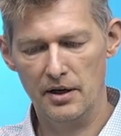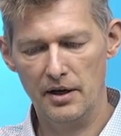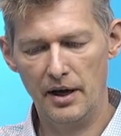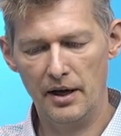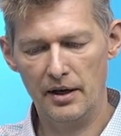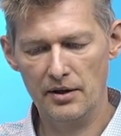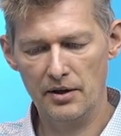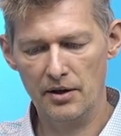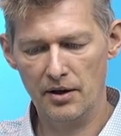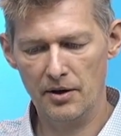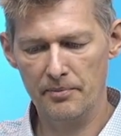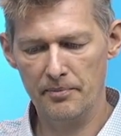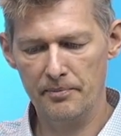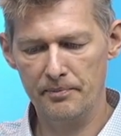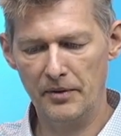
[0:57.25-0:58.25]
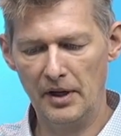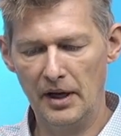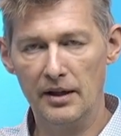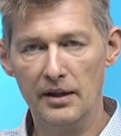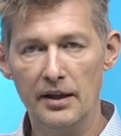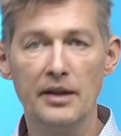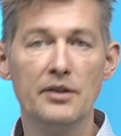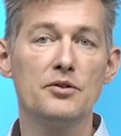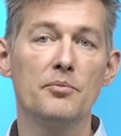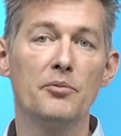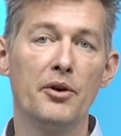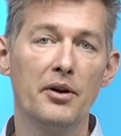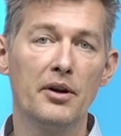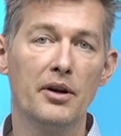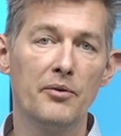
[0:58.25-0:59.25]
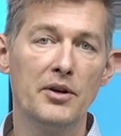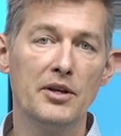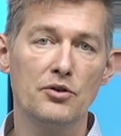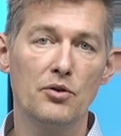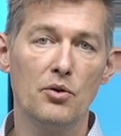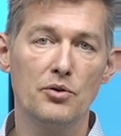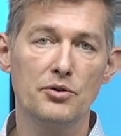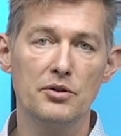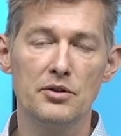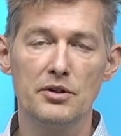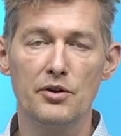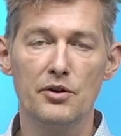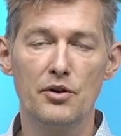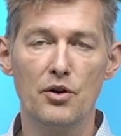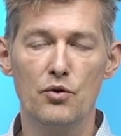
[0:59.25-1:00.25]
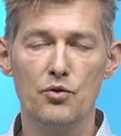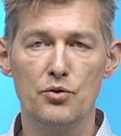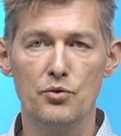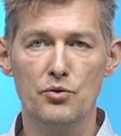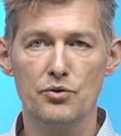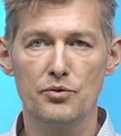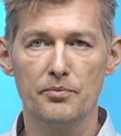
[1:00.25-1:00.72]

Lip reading: and then some learning resources and go-dos.